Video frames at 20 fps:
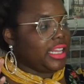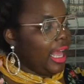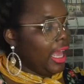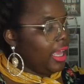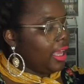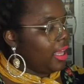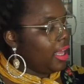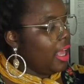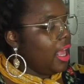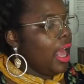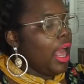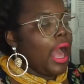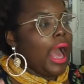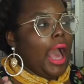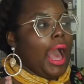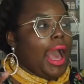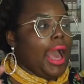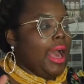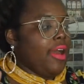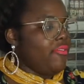Like,
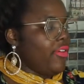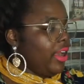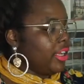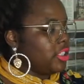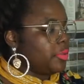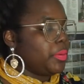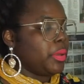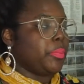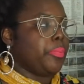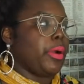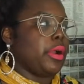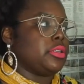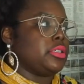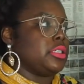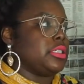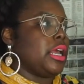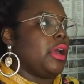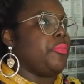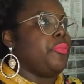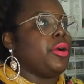I have actually been
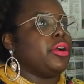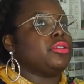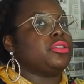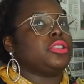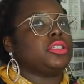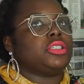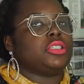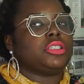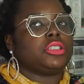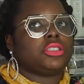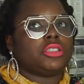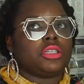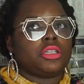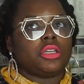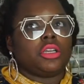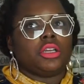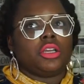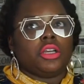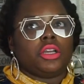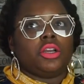purchased. I purchased...
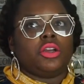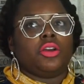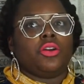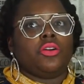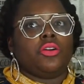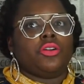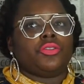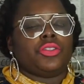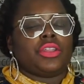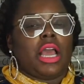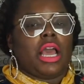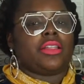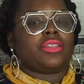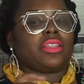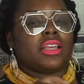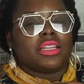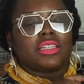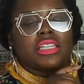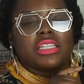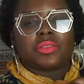I
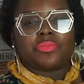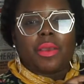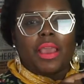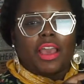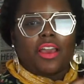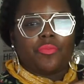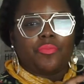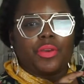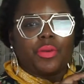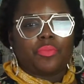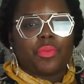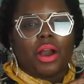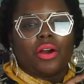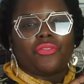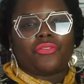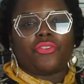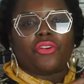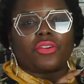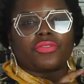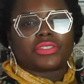think this may have been my
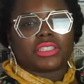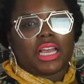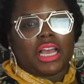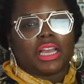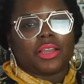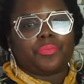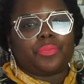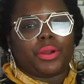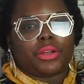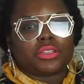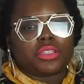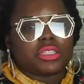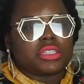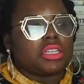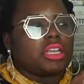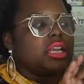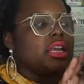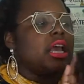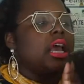fourth time purchasing.